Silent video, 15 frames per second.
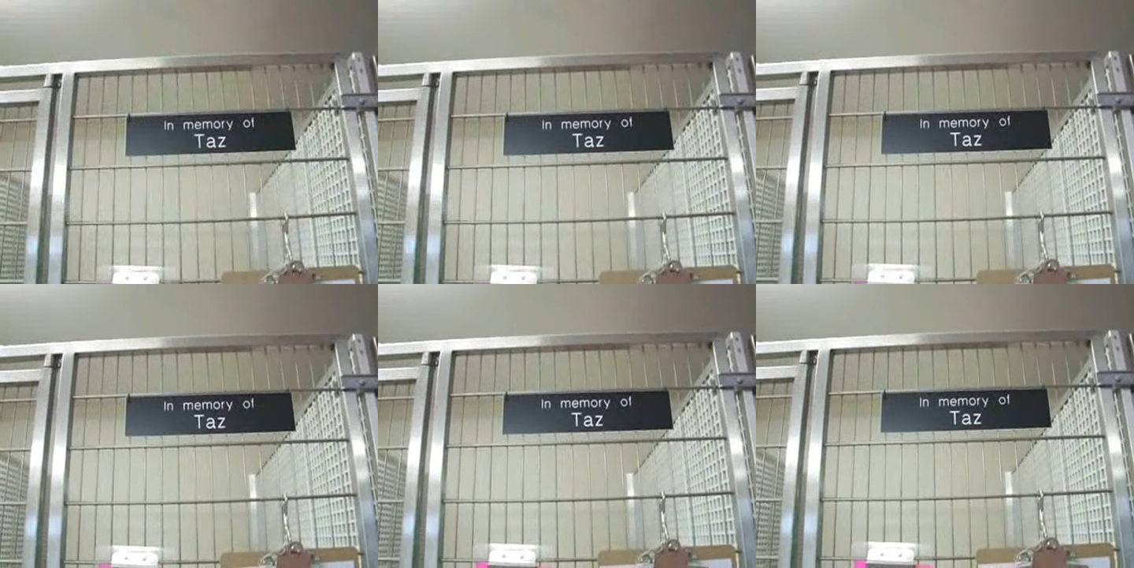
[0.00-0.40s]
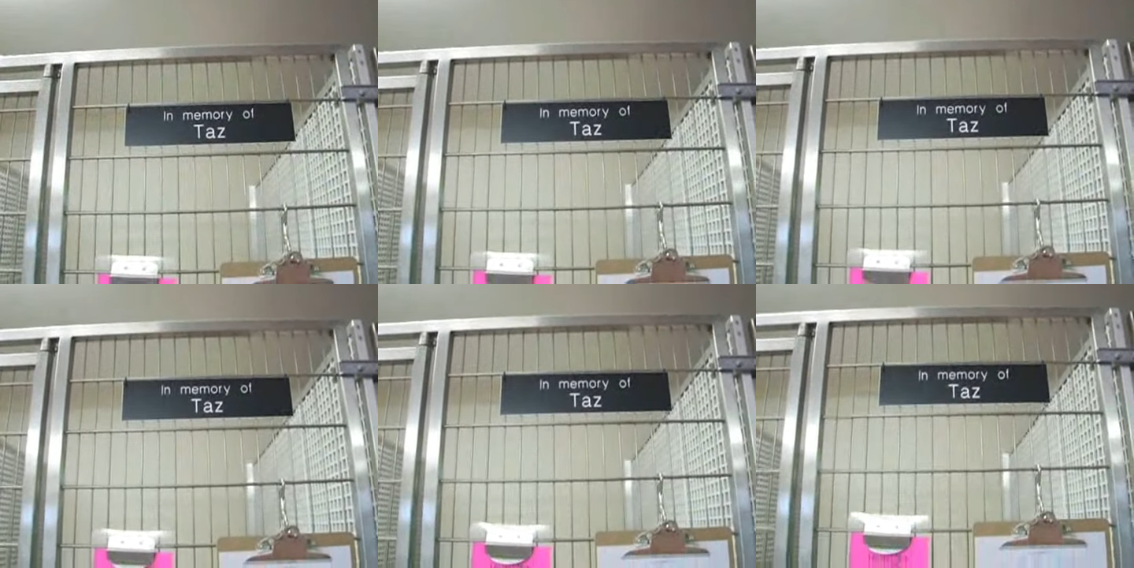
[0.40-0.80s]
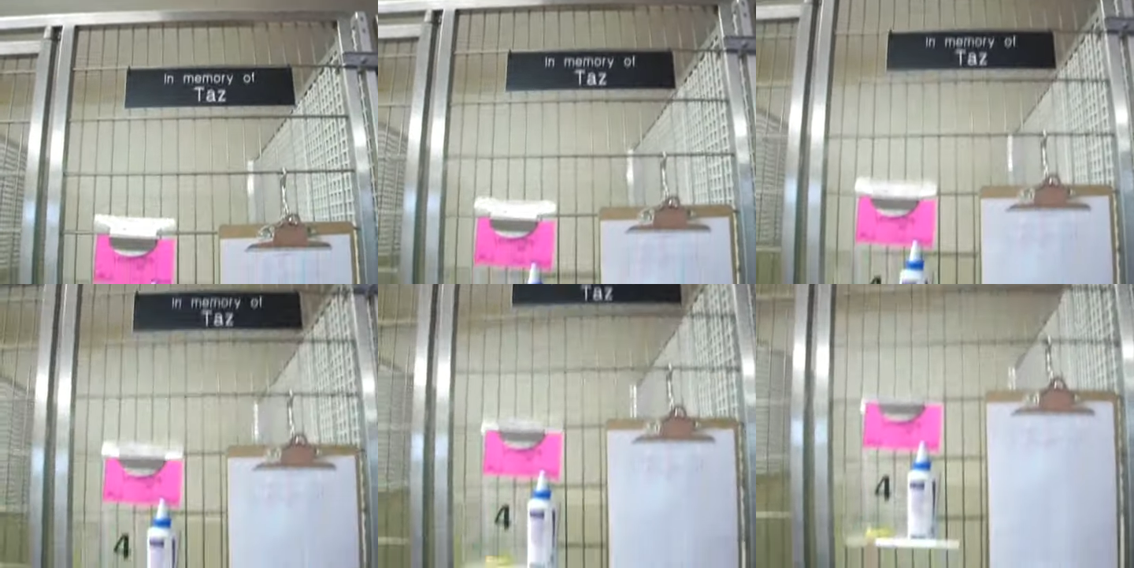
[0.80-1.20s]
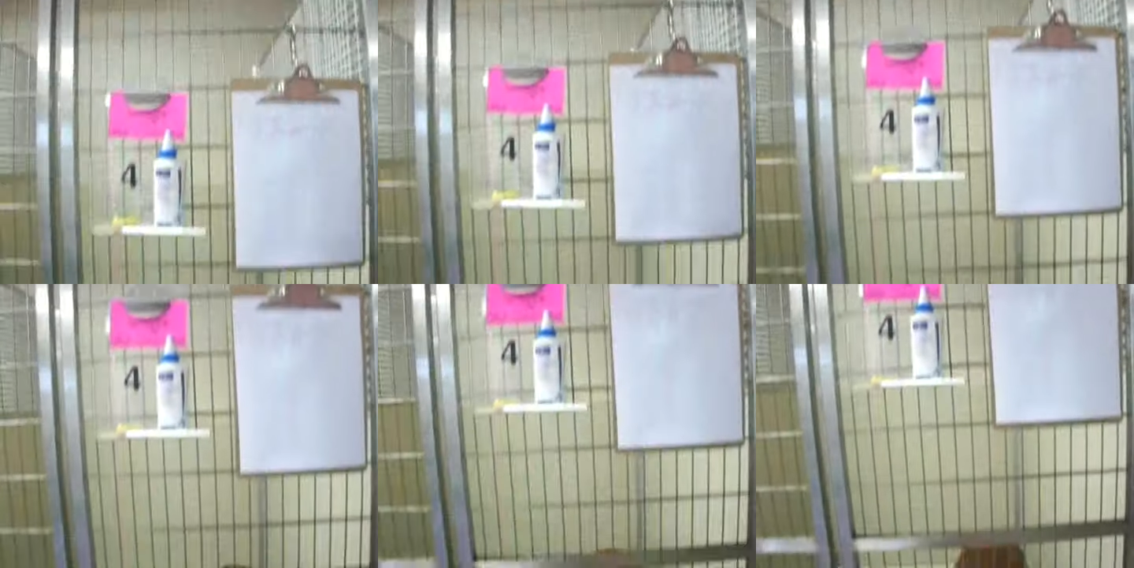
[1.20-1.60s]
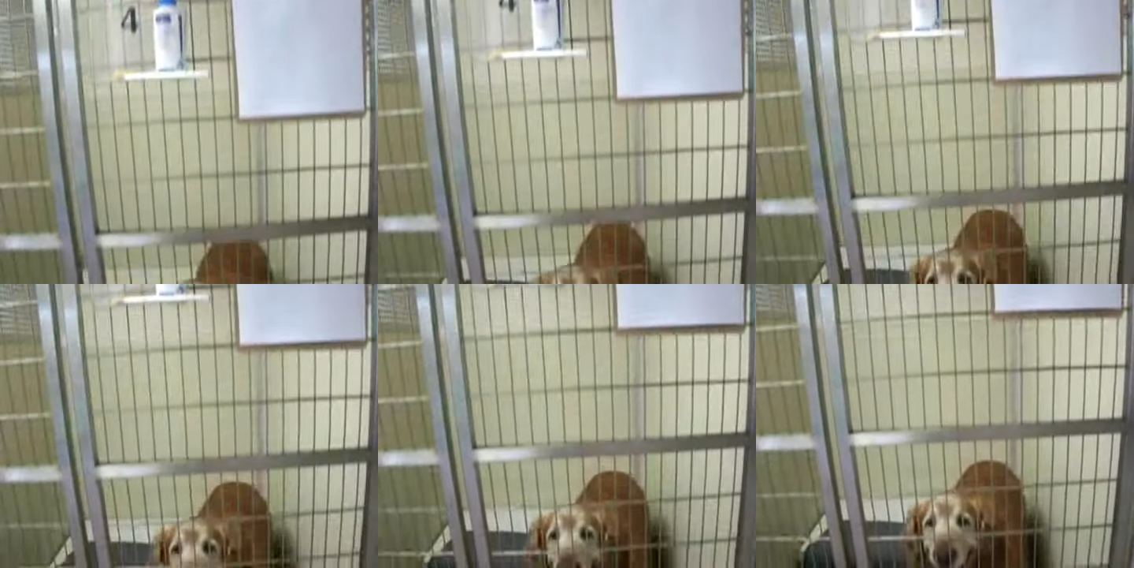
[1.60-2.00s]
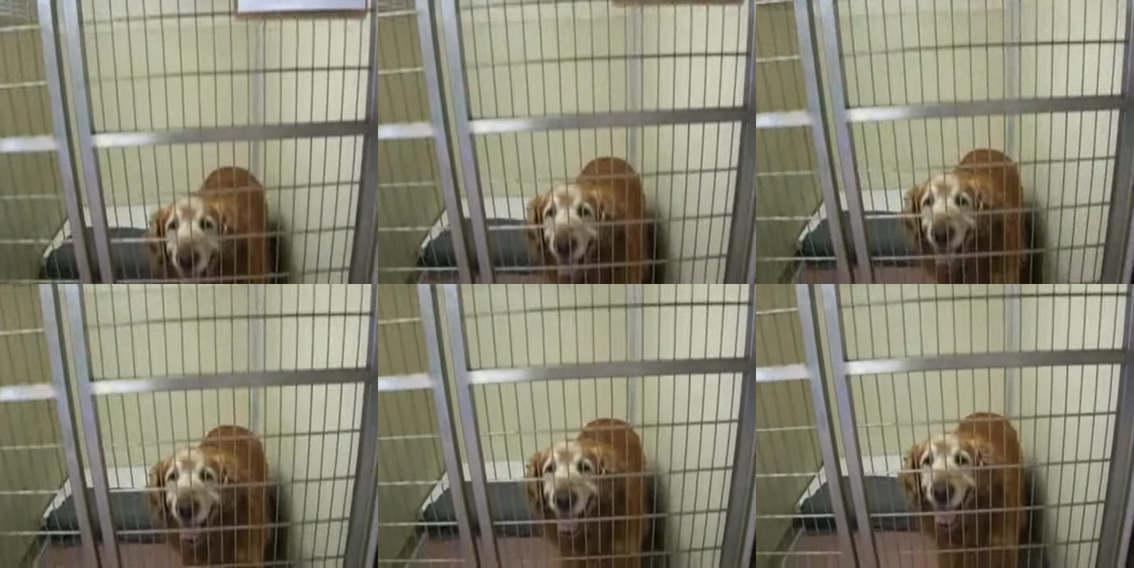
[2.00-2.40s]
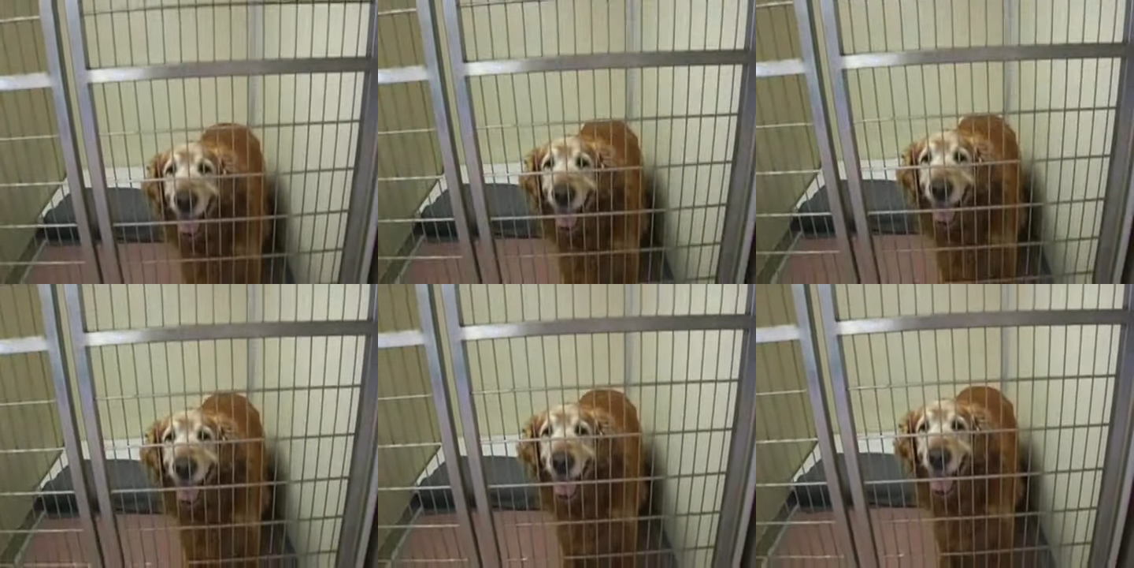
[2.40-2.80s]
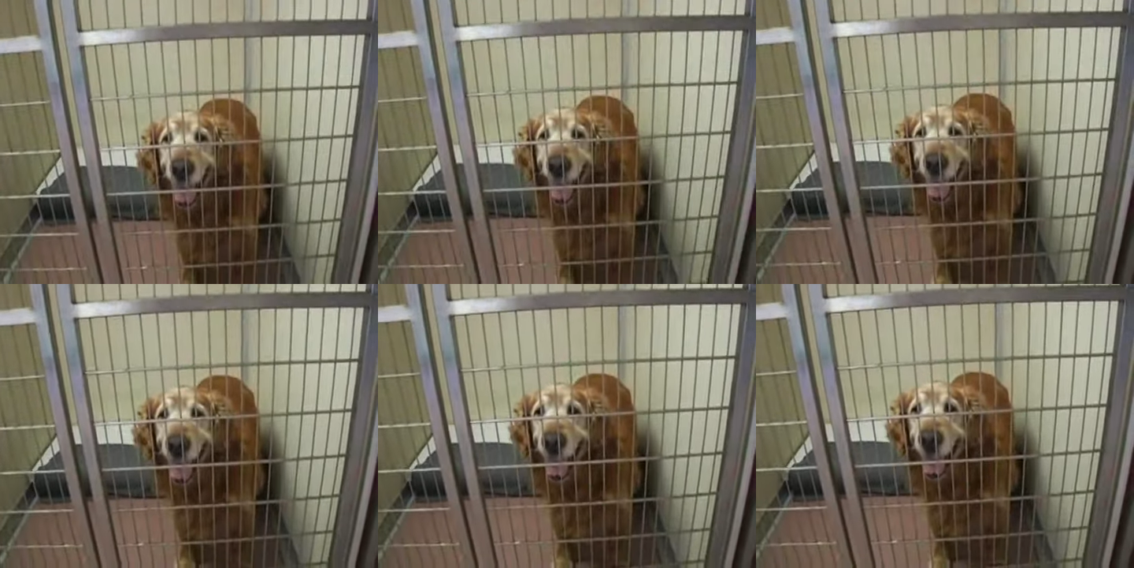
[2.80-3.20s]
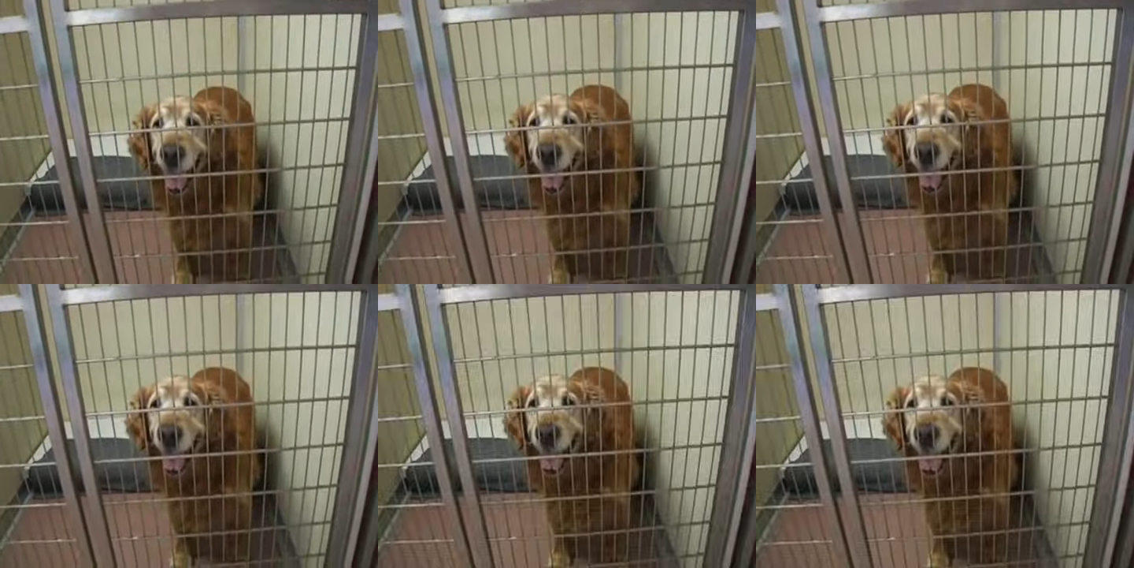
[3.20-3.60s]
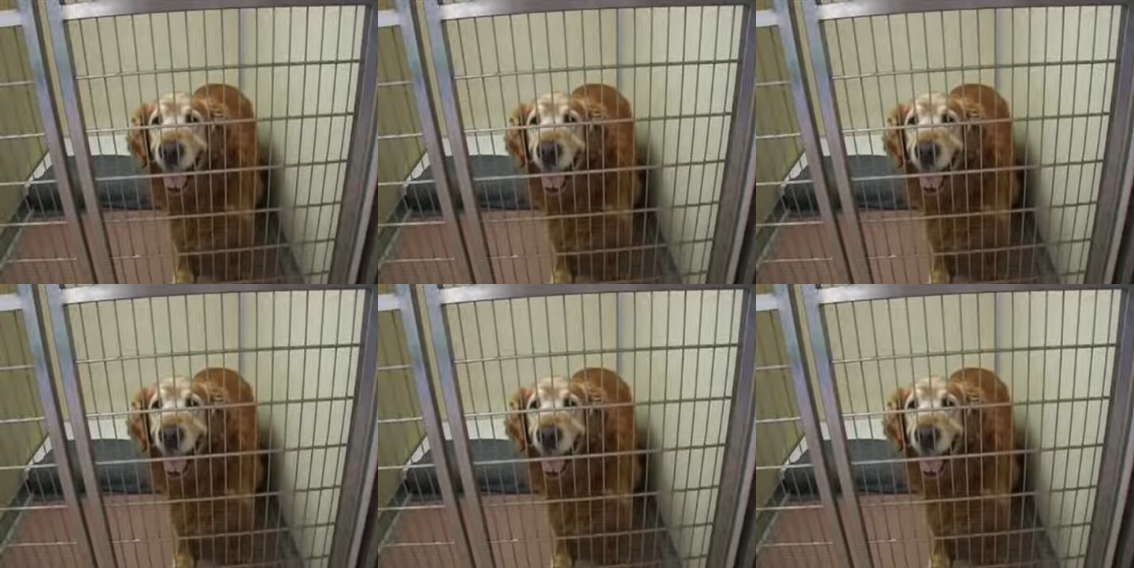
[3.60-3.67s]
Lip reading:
[unreadable: no face in view]